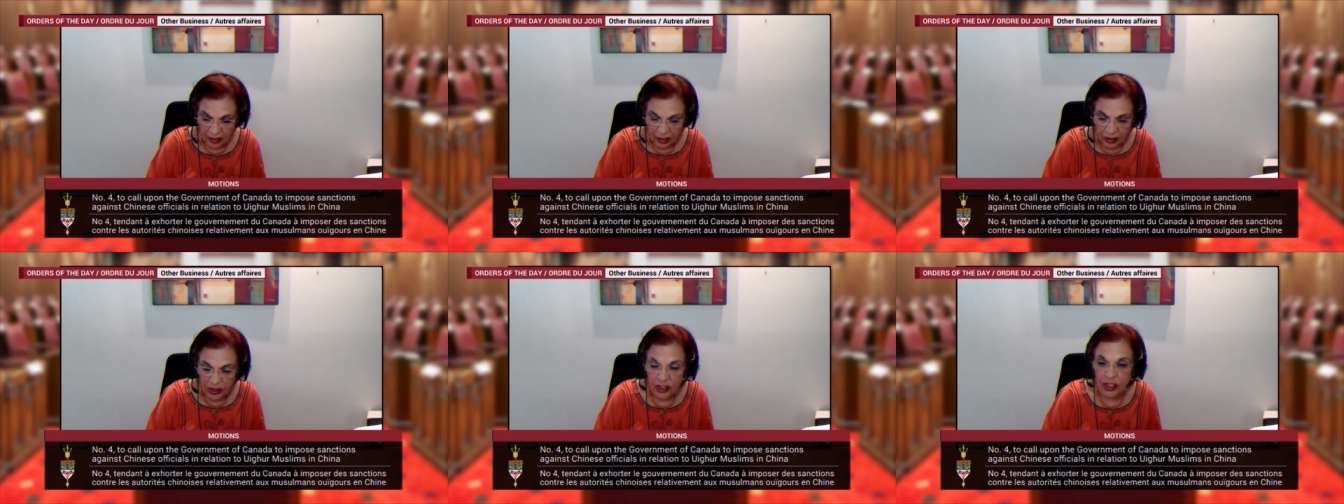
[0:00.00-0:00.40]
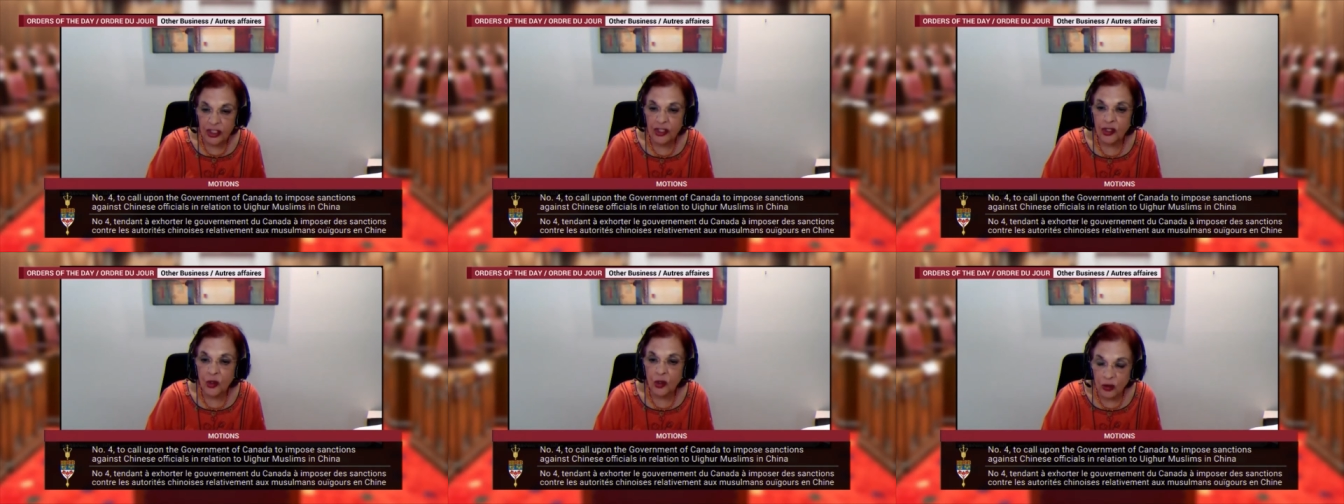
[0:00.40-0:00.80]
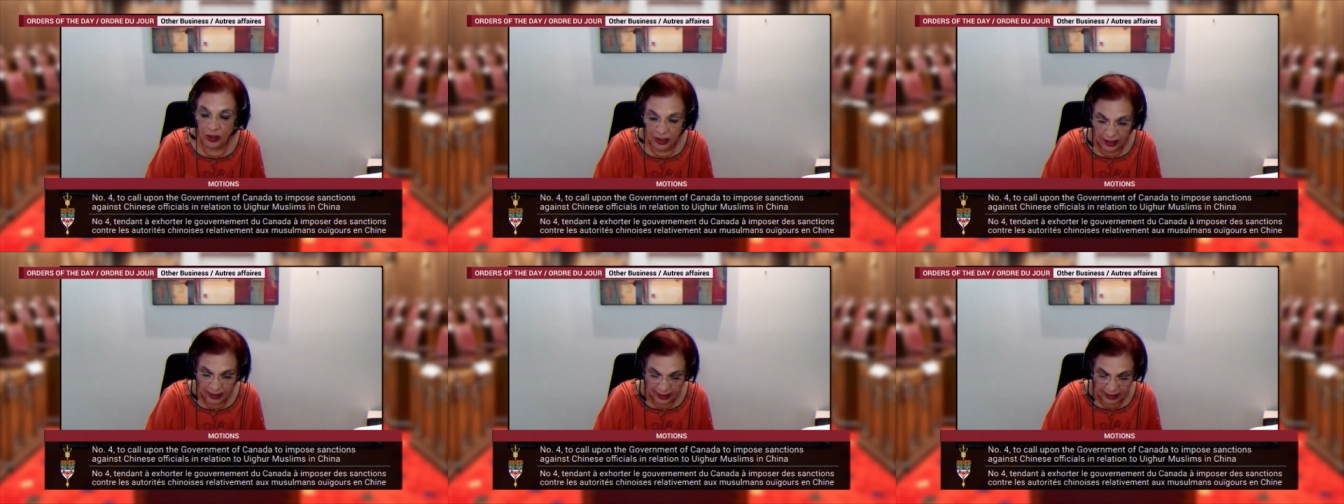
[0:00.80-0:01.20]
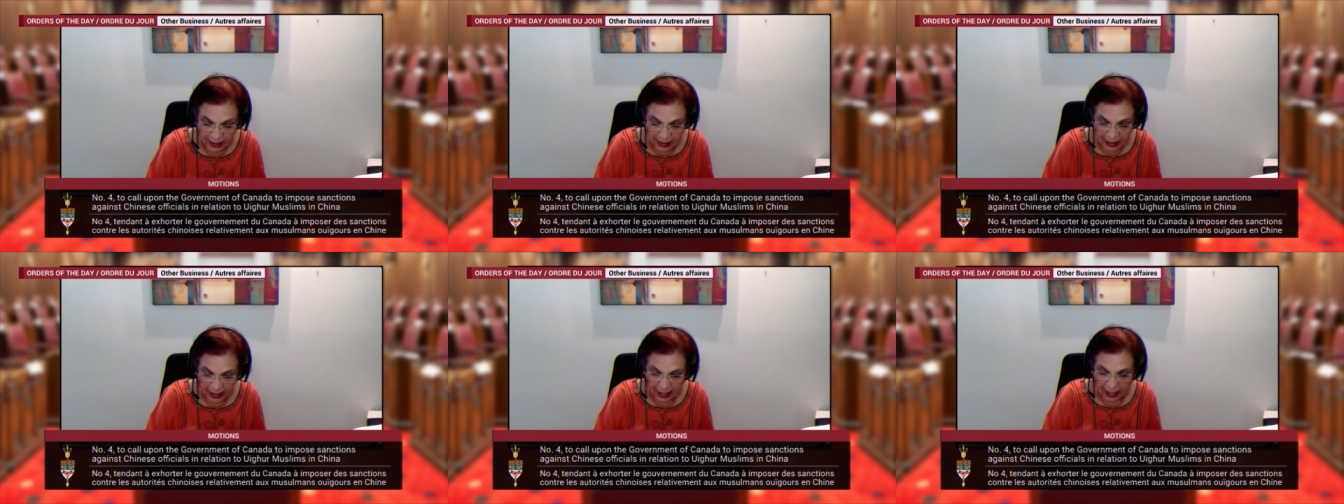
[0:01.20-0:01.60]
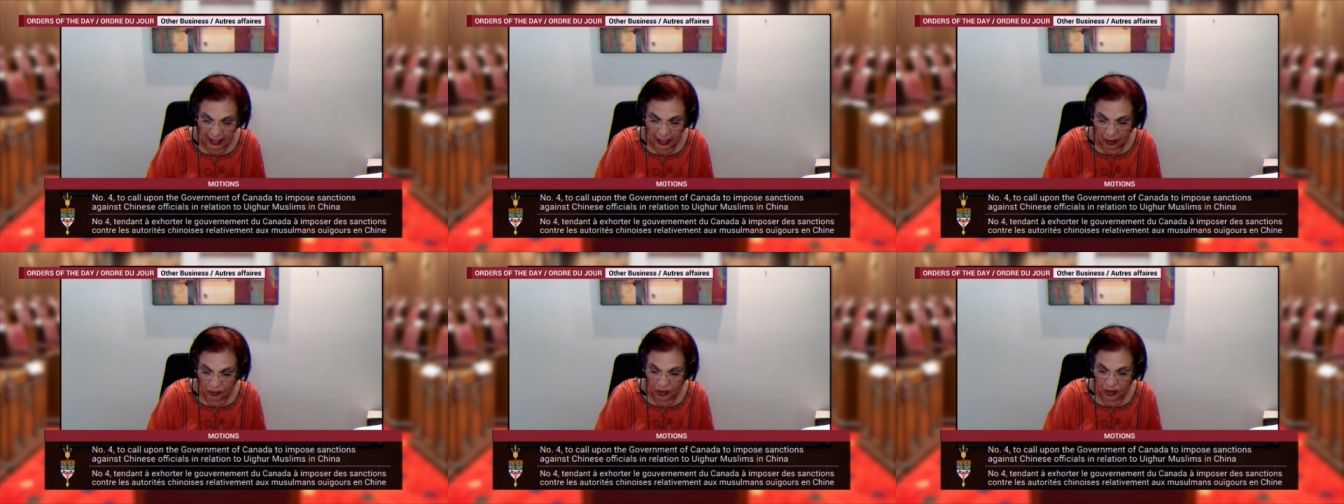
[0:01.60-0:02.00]
She told us
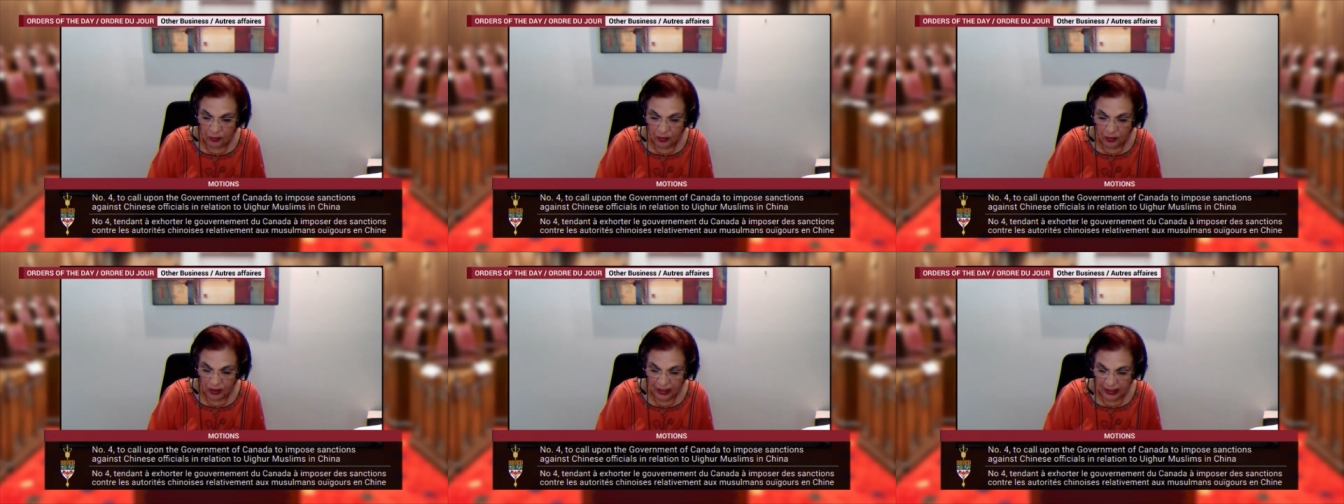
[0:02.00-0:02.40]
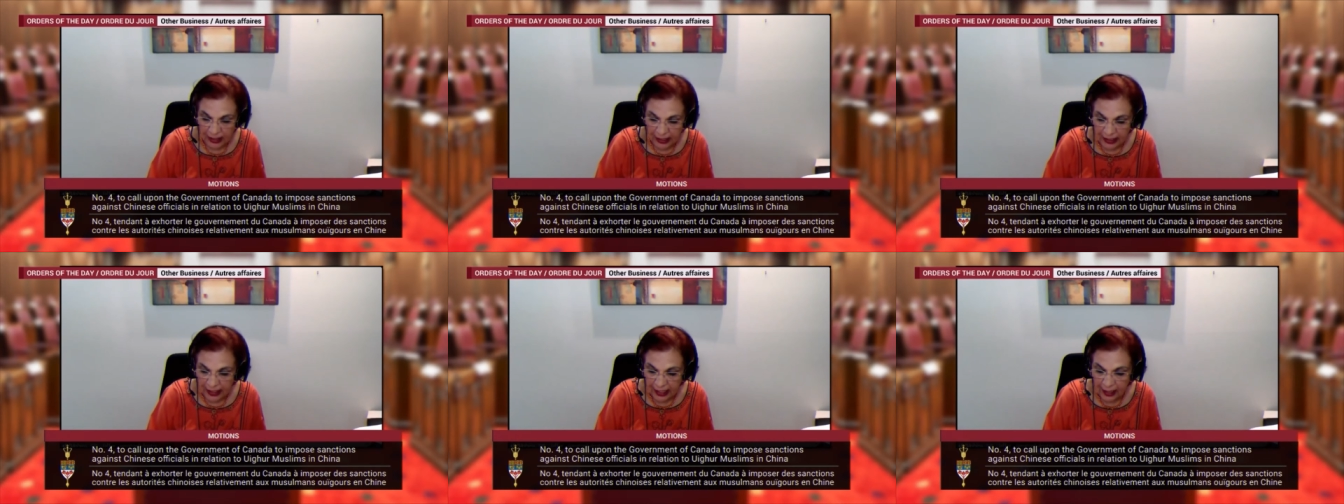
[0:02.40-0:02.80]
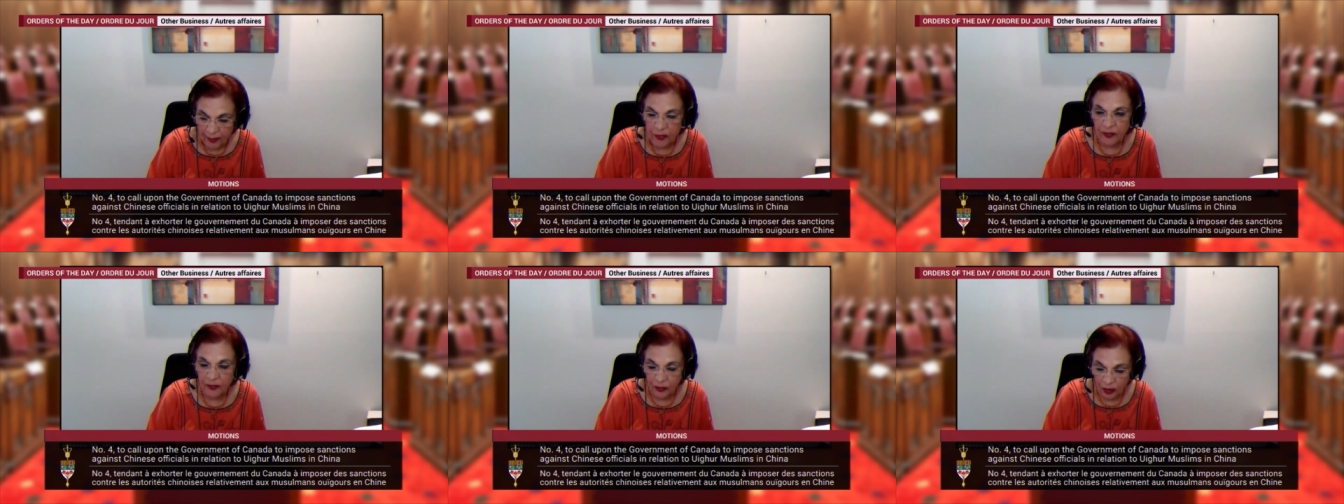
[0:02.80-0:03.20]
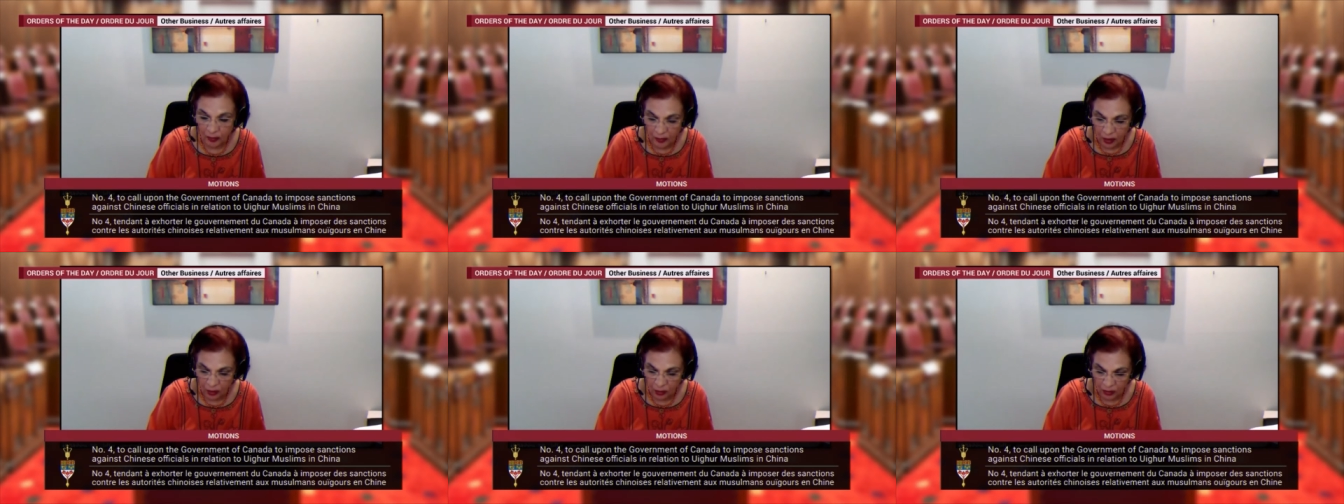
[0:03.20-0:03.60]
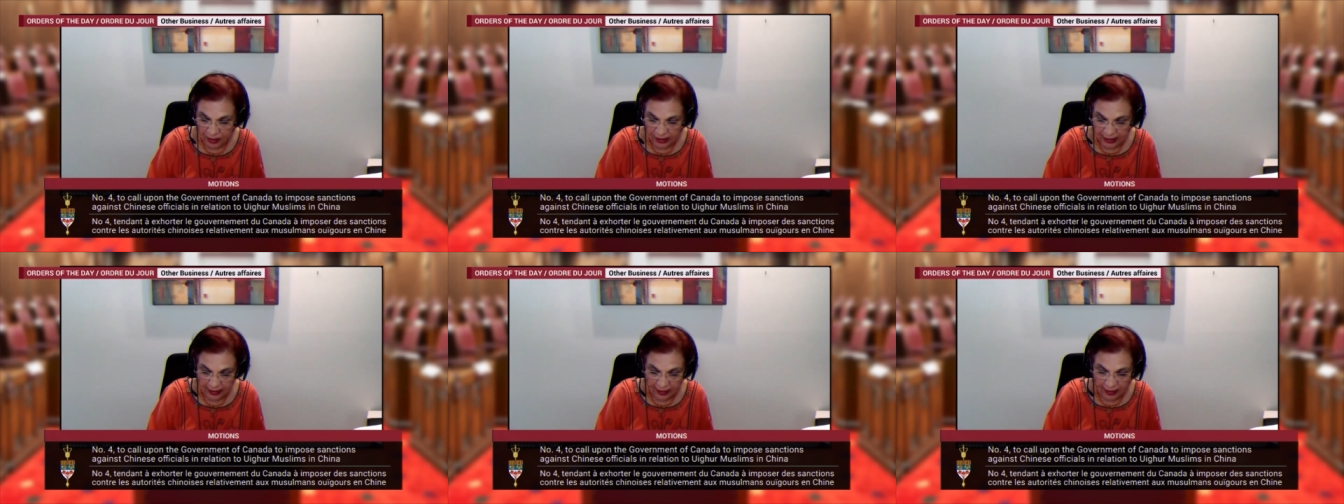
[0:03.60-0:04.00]
how she was kidnapped from her
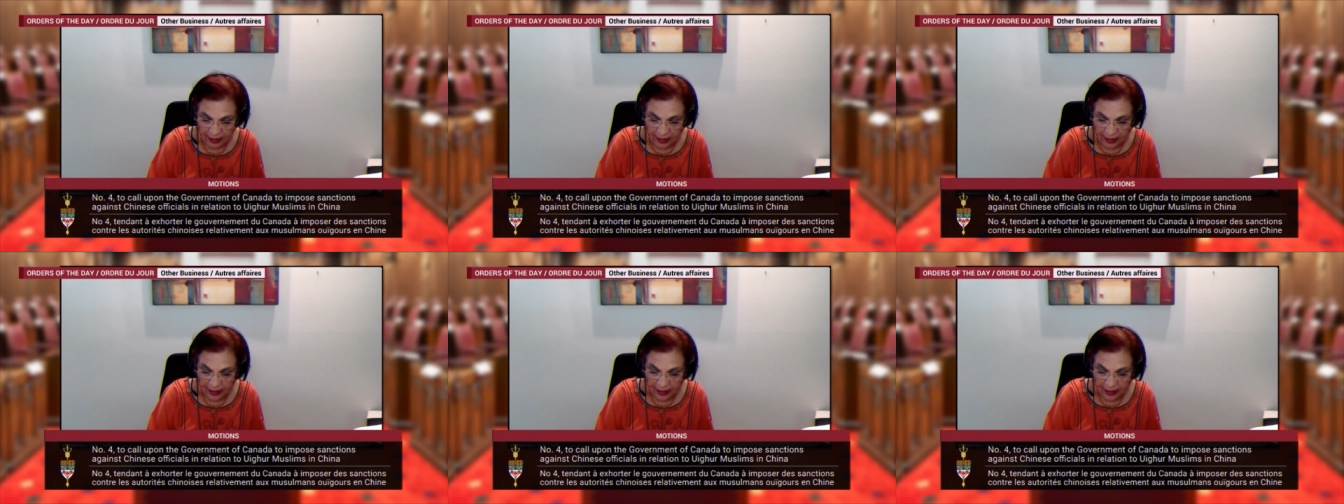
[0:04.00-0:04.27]
hotel